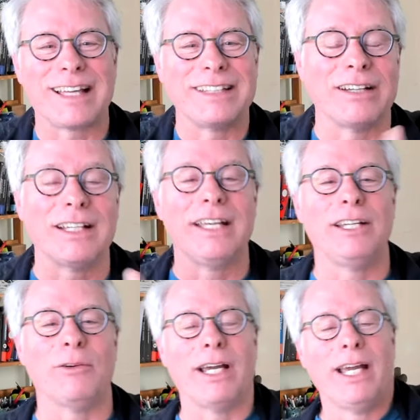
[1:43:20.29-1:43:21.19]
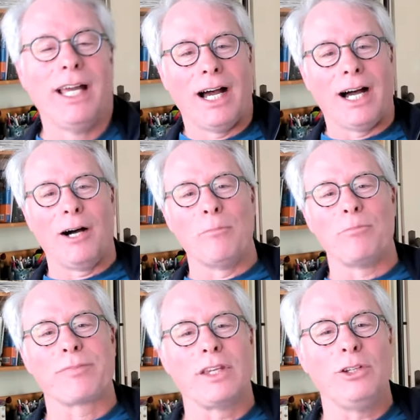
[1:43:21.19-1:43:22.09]
I don't. Anyway,
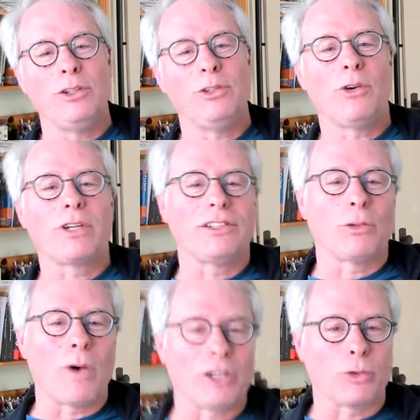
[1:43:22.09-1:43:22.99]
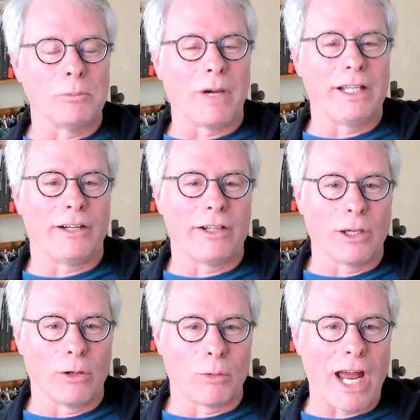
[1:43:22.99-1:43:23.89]
um, you, you, don't get to watch one binary
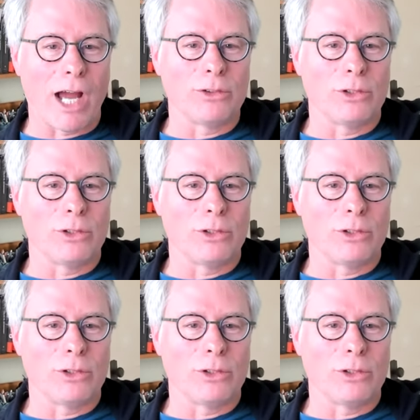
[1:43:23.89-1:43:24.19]
go around.